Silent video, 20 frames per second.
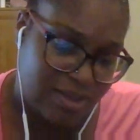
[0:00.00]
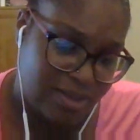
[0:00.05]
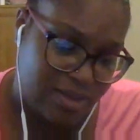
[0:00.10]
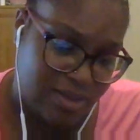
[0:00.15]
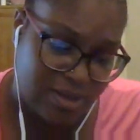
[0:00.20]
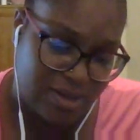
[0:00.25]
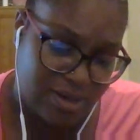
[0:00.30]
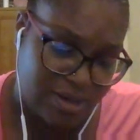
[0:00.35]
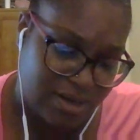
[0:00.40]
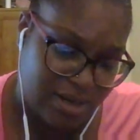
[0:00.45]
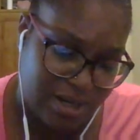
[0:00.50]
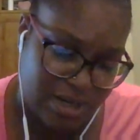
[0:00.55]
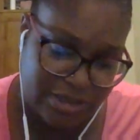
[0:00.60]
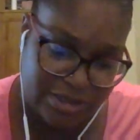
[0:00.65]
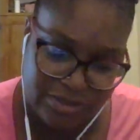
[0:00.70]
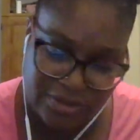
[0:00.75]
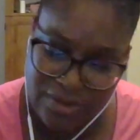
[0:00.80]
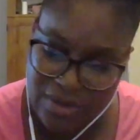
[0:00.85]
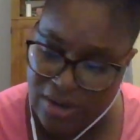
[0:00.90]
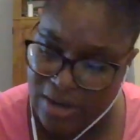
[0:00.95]

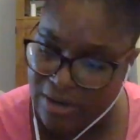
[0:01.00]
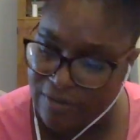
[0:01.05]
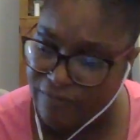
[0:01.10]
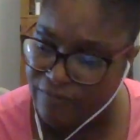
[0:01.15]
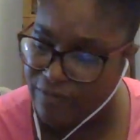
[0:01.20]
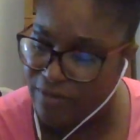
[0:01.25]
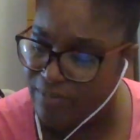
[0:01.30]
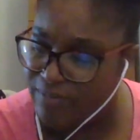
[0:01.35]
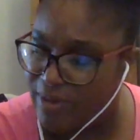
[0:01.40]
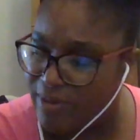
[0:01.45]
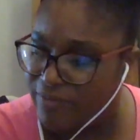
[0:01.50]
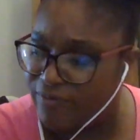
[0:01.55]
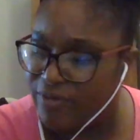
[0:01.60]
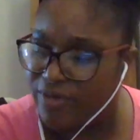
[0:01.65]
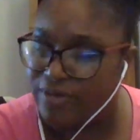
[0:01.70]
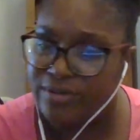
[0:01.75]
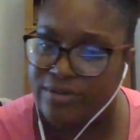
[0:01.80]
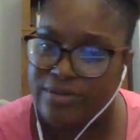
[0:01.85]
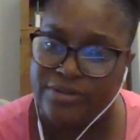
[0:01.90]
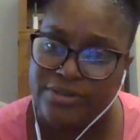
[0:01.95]
angel card for my
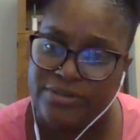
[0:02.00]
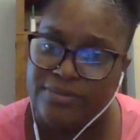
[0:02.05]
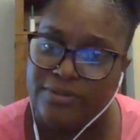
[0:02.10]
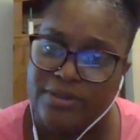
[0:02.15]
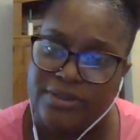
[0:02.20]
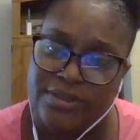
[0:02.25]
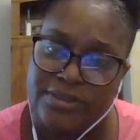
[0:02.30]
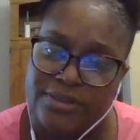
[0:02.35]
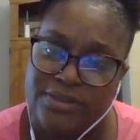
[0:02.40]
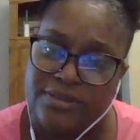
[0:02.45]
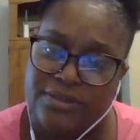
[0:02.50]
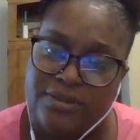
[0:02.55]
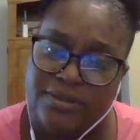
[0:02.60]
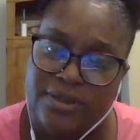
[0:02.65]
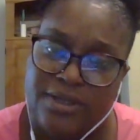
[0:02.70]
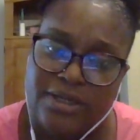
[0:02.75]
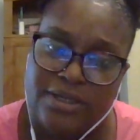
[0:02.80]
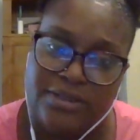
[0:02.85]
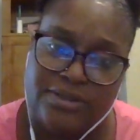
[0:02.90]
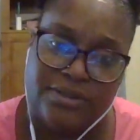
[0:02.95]
Virgos, please.
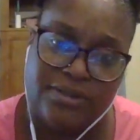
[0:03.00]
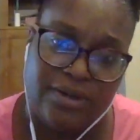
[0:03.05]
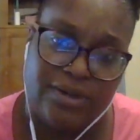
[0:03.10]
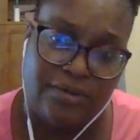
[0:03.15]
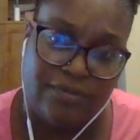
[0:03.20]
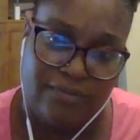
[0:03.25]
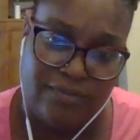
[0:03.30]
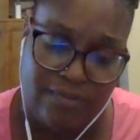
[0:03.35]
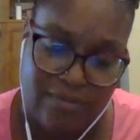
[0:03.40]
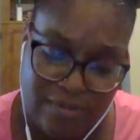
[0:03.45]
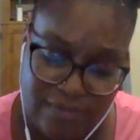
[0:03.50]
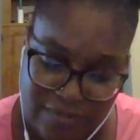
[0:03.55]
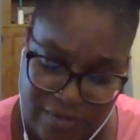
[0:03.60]
Angel card for my